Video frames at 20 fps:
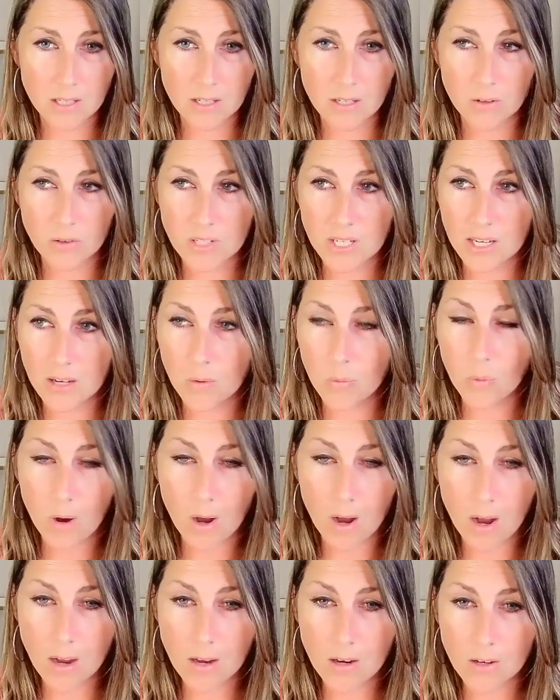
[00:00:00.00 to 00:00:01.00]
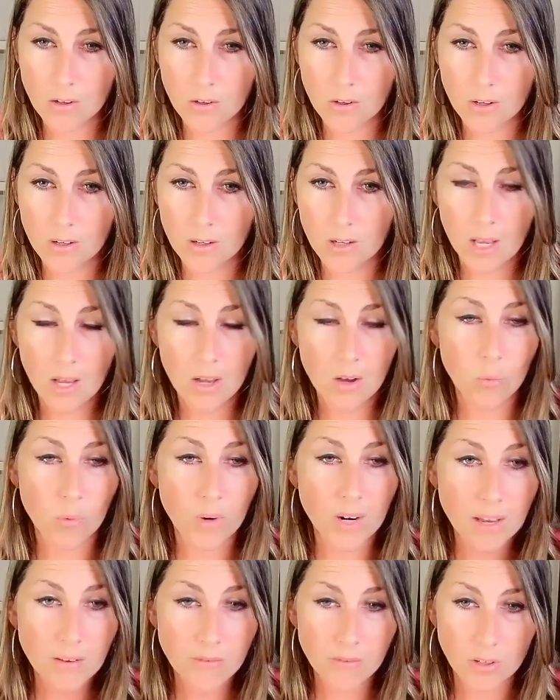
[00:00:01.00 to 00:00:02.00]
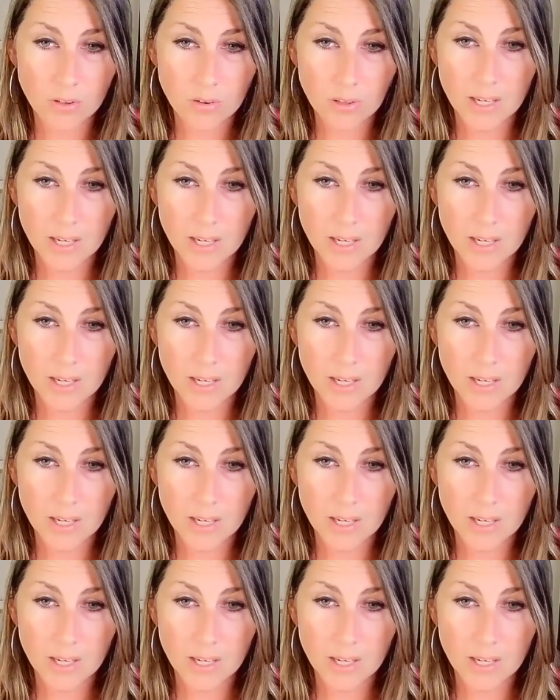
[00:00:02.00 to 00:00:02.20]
go take a walk or whatever.